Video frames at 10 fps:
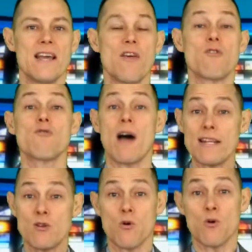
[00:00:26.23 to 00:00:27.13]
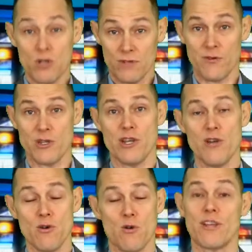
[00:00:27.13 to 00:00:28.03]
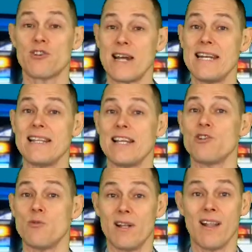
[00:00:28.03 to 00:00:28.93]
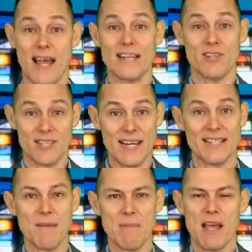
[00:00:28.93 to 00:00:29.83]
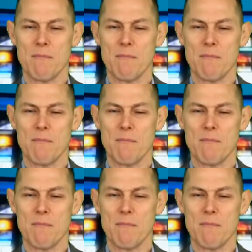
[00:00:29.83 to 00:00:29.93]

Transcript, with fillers: the right course for you or the training that you would like to set up,